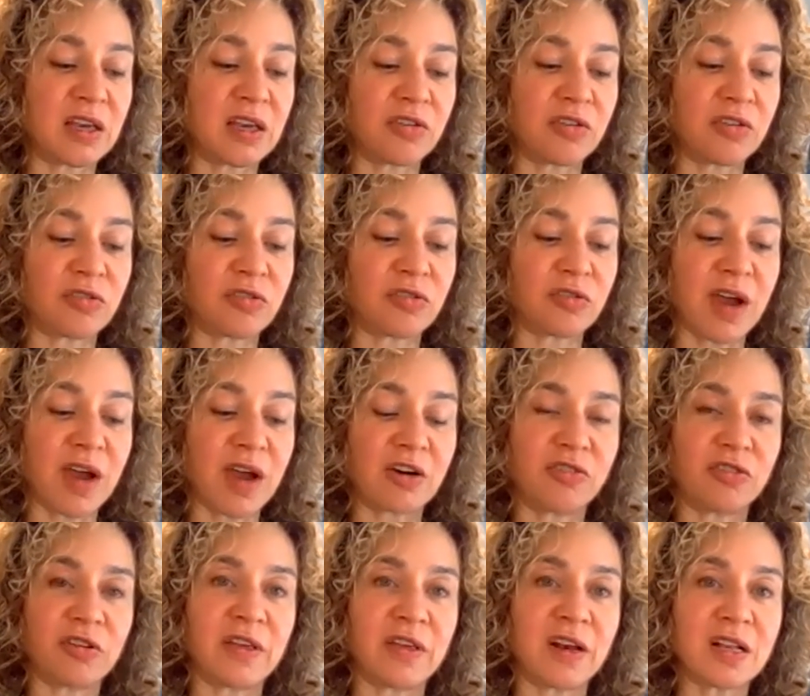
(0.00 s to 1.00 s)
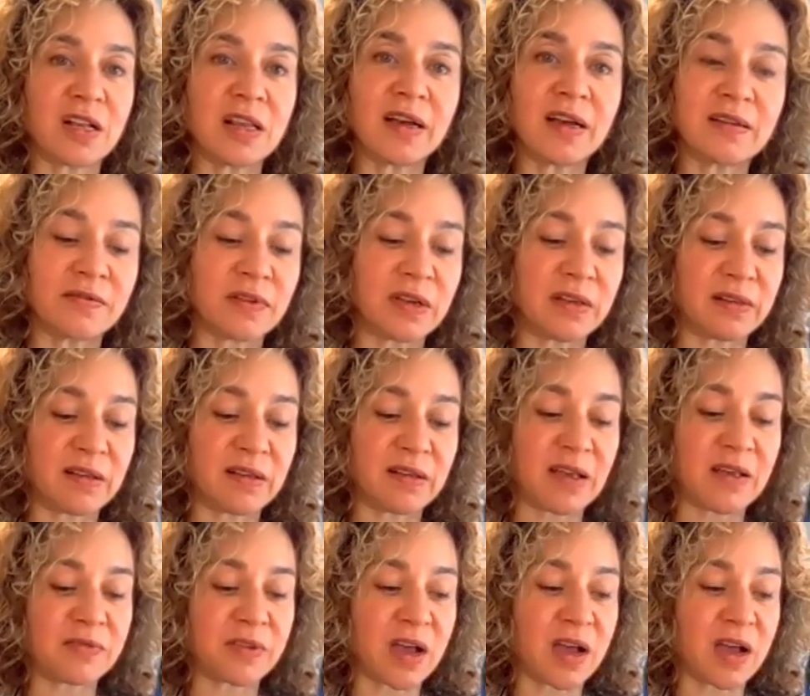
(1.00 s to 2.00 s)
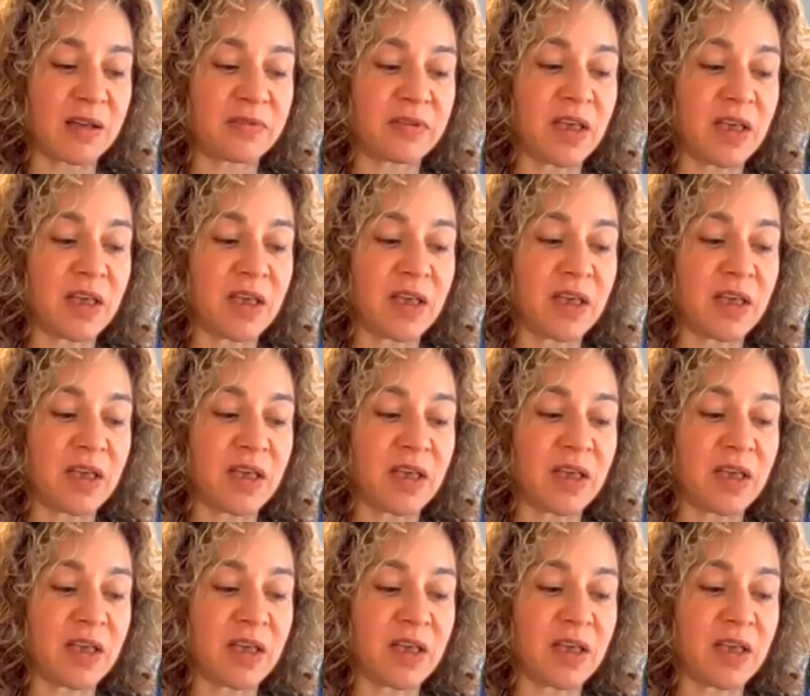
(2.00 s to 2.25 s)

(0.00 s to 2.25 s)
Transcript: that collectively save lives,